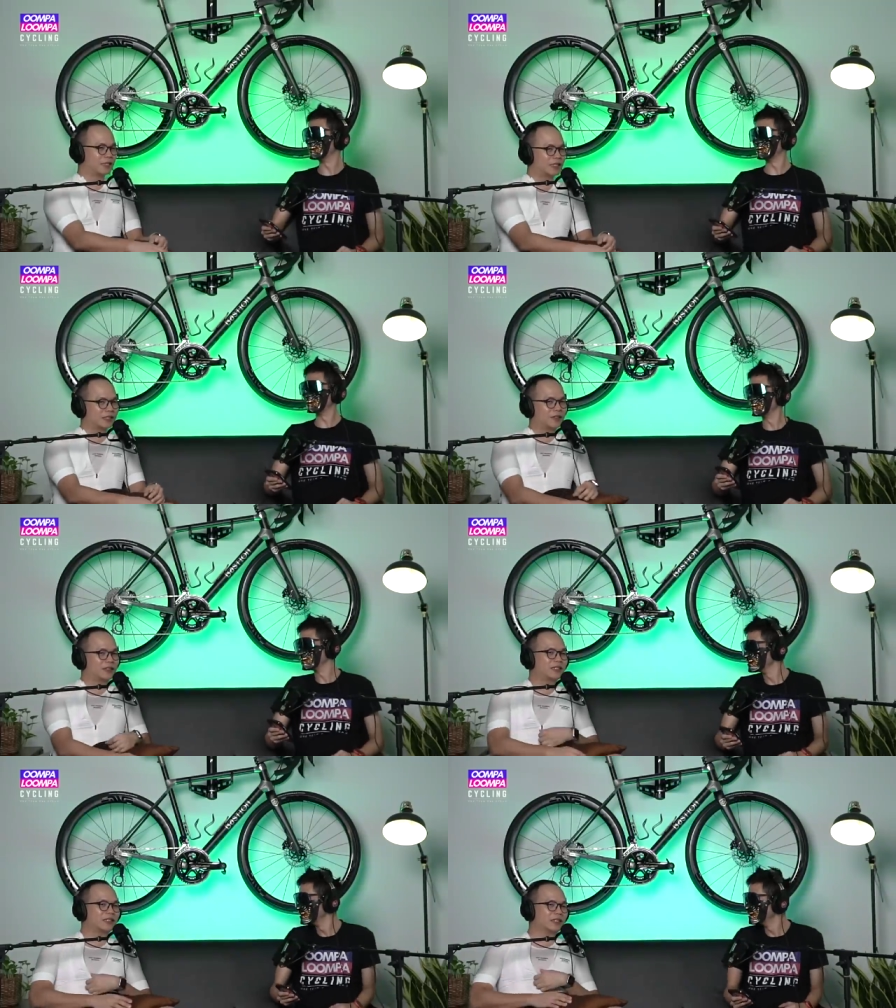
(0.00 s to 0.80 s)
okay, that's the
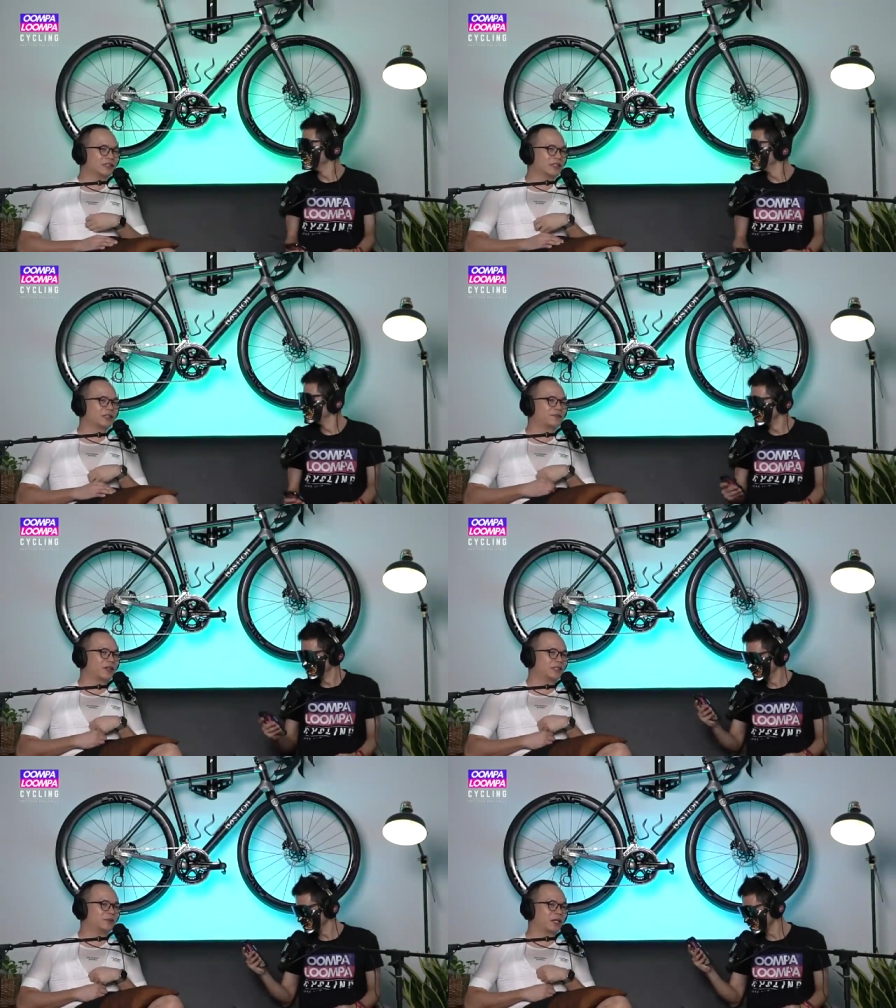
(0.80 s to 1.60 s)
that's the that's the
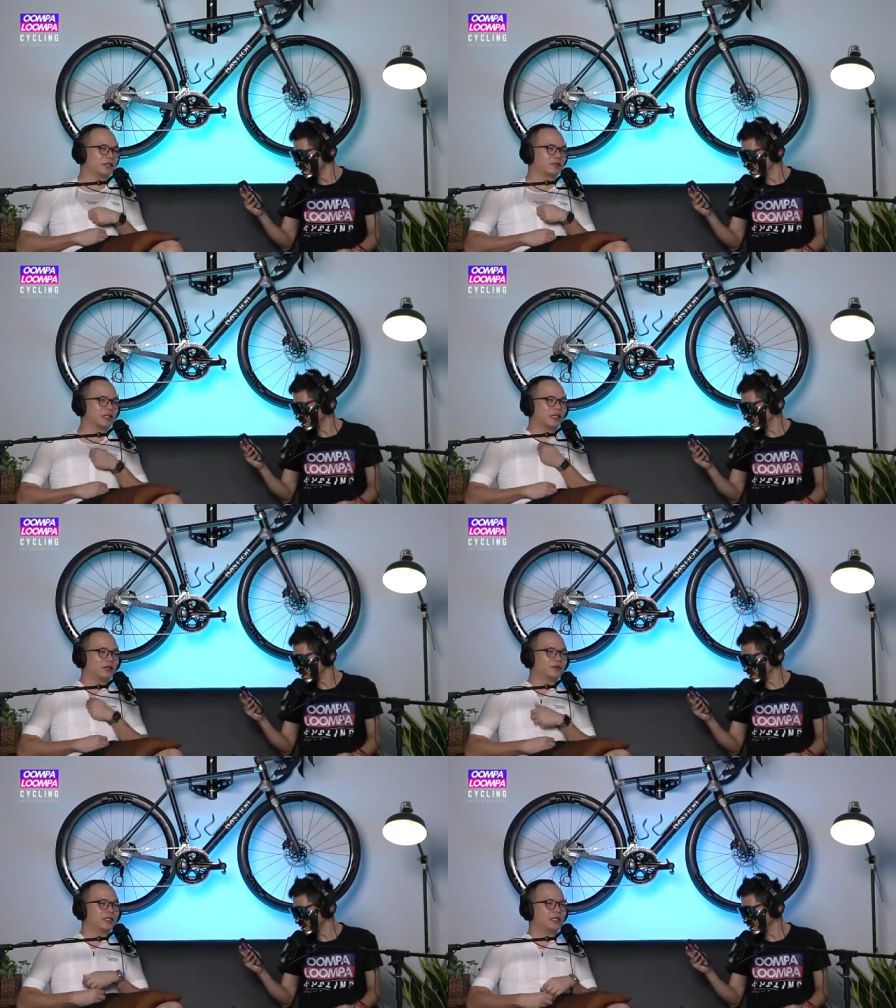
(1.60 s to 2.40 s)
funny part. Okay,
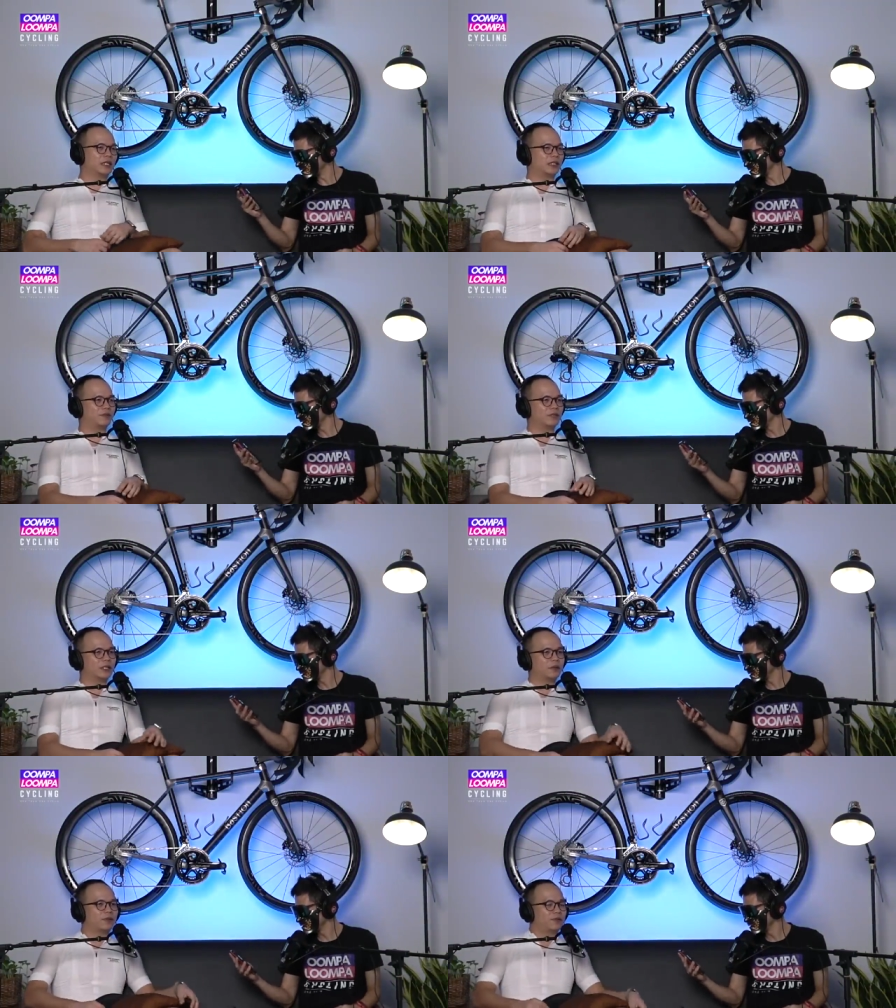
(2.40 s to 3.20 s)
I really mm. like given
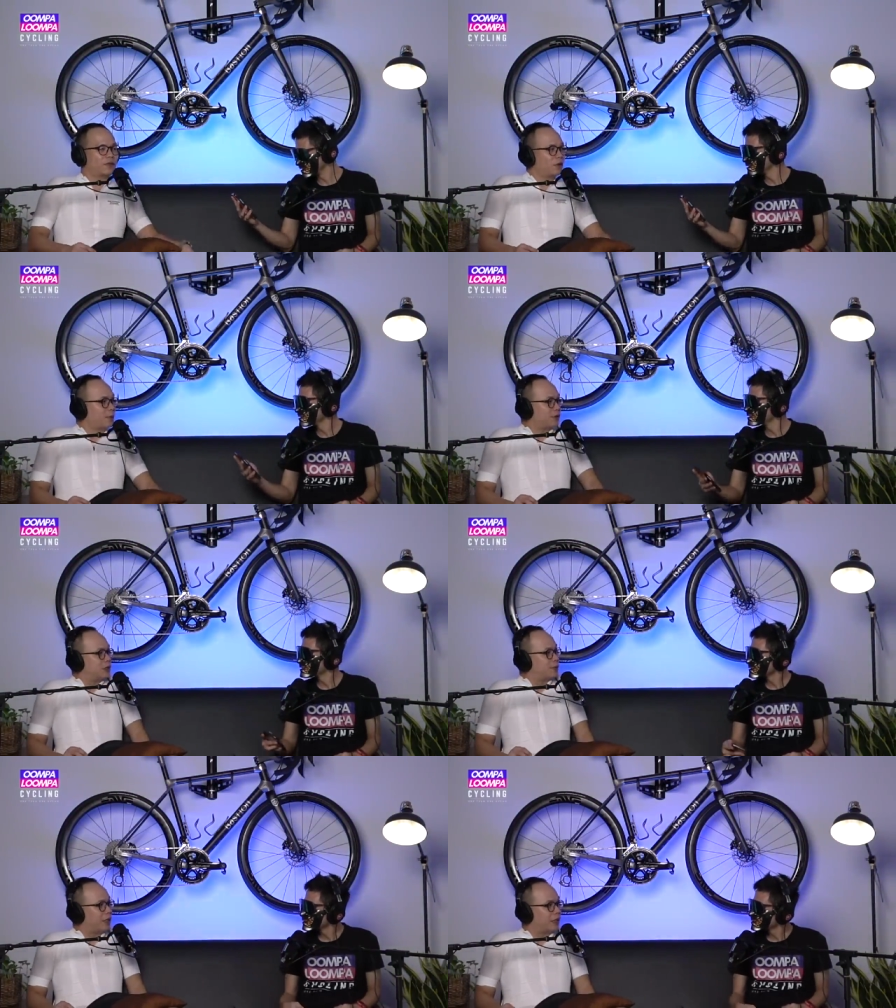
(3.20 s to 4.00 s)
up. I forgot about
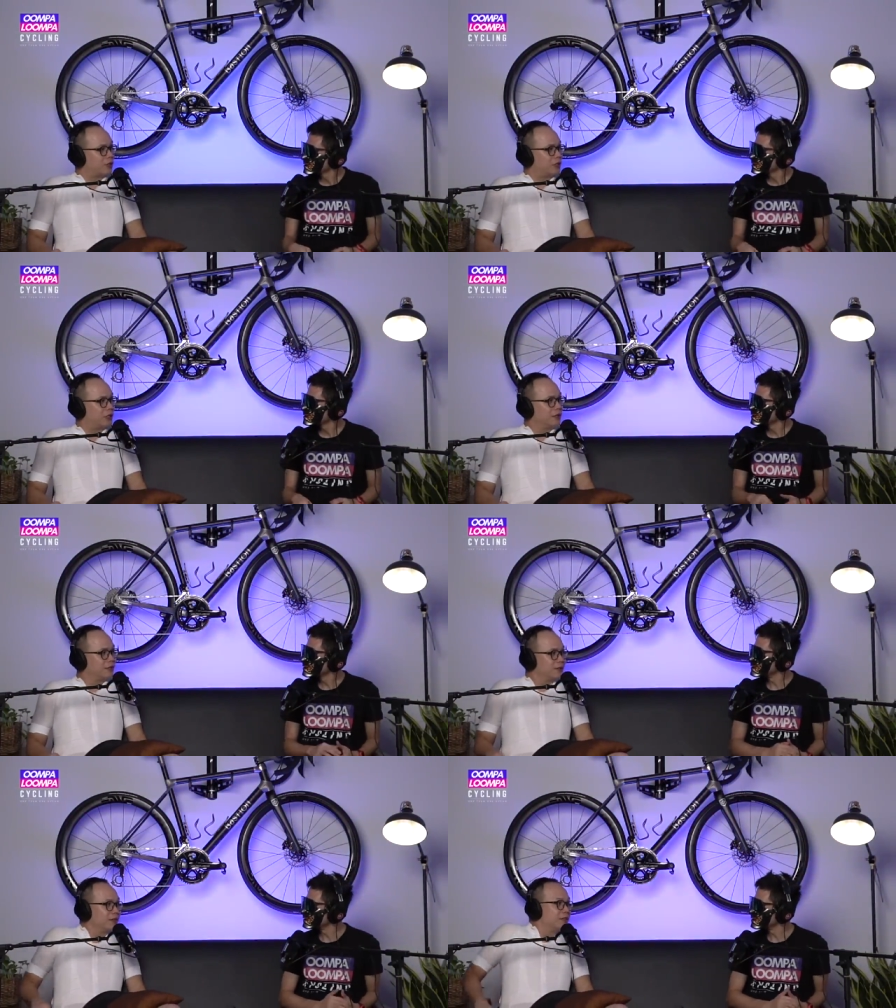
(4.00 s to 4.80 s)
this bike actually.
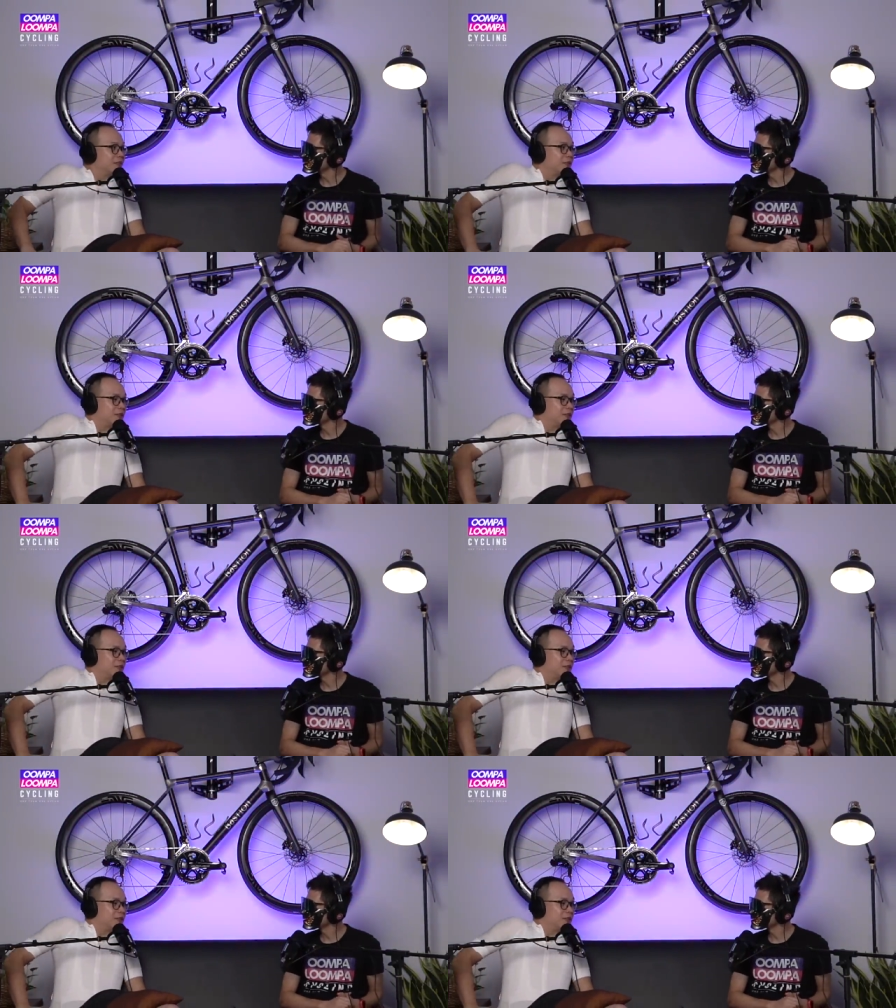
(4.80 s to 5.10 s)
Mm.